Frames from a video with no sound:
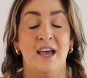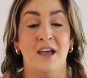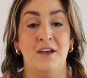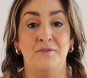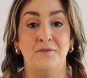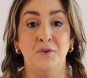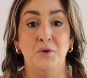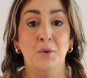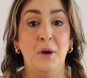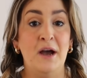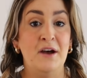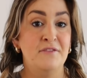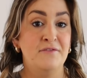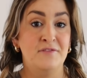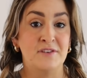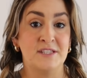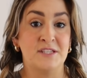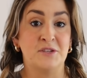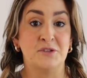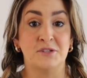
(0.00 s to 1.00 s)
if you have
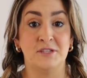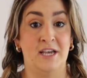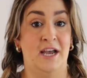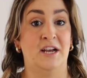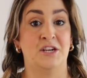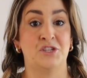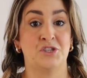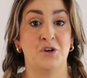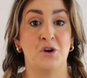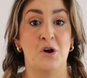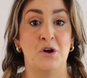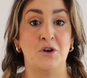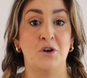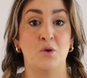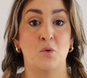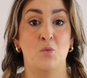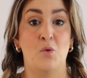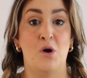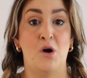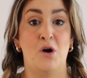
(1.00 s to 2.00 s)
physical texture on
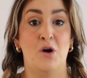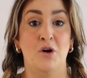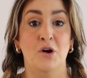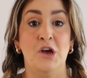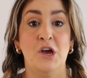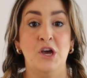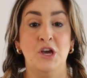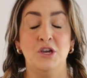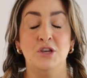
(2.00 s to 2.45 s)
your wall,